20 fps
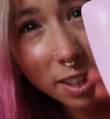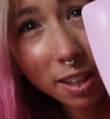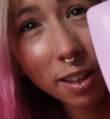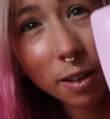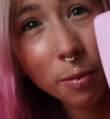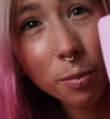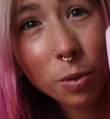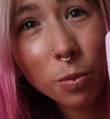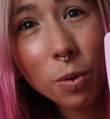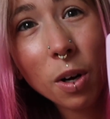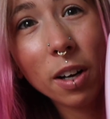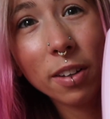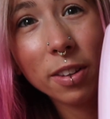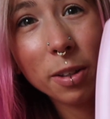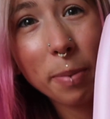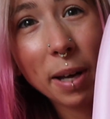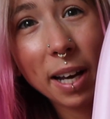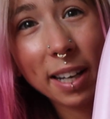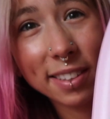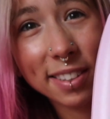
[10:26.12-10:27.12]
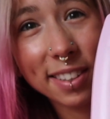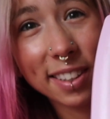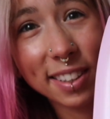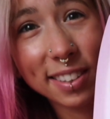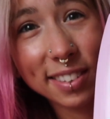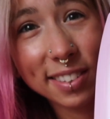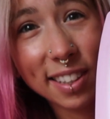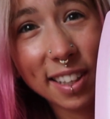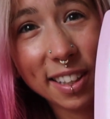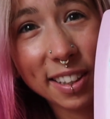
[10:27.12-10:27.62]
One, the packaging
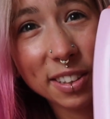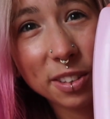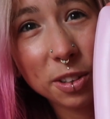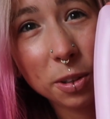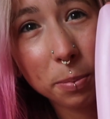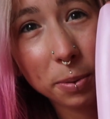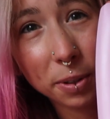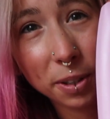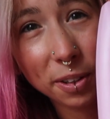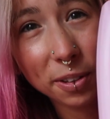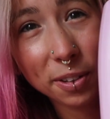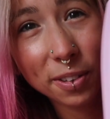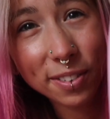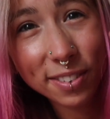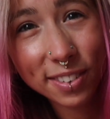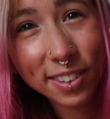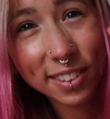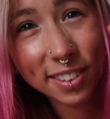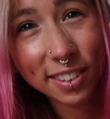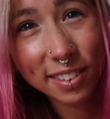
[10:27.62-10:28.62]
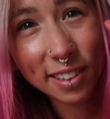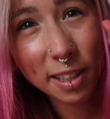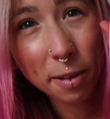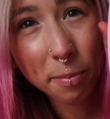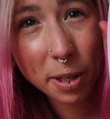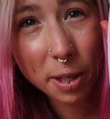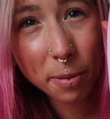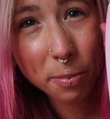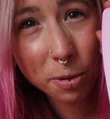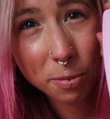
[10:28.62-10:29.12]
is like super cute because it's like
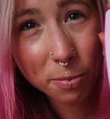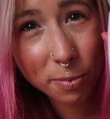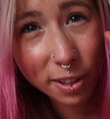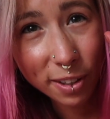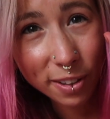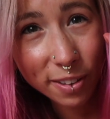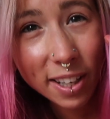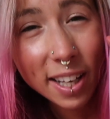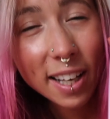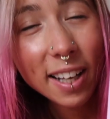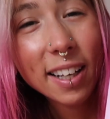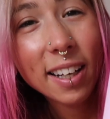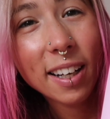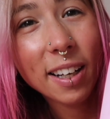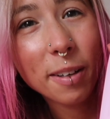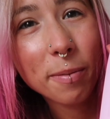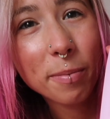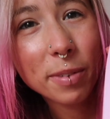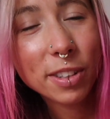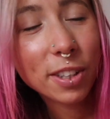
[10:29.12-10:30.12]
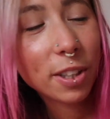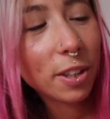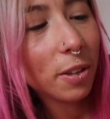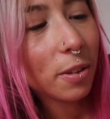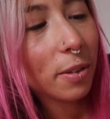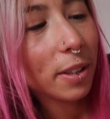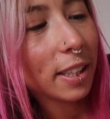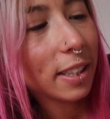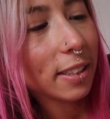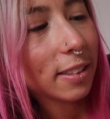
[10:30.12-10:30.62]
purple and blue.
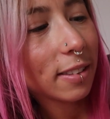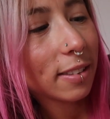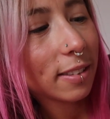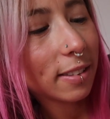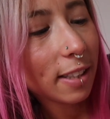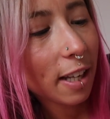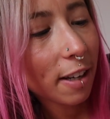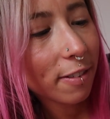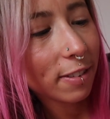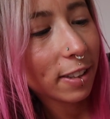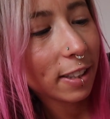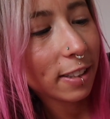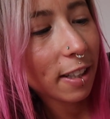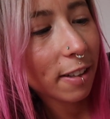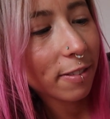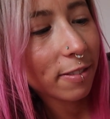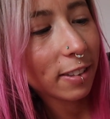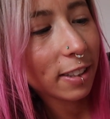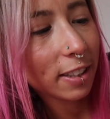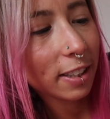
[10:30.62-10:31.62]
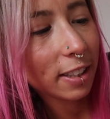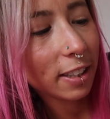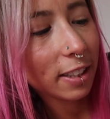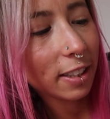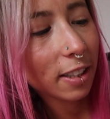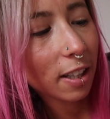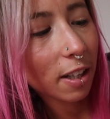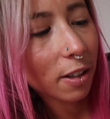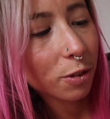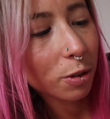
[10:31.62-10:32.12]
Two, it's
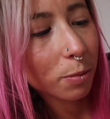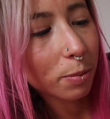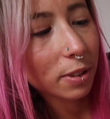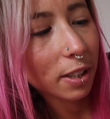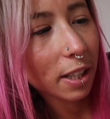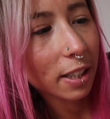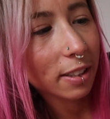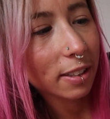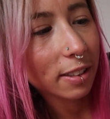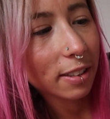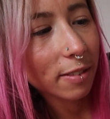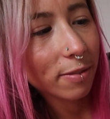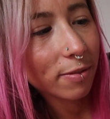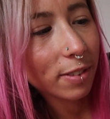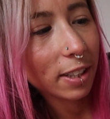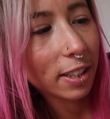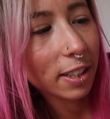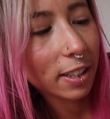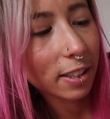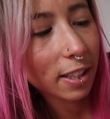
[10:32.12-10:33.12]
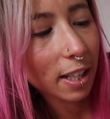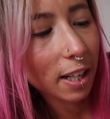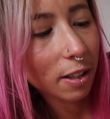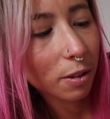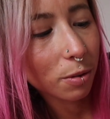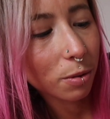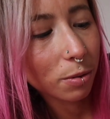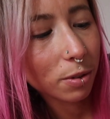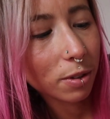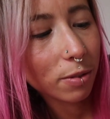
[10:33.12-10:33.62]
definitely 100% vegan and
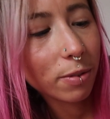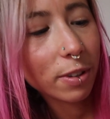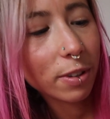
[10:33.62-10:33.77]
cruelty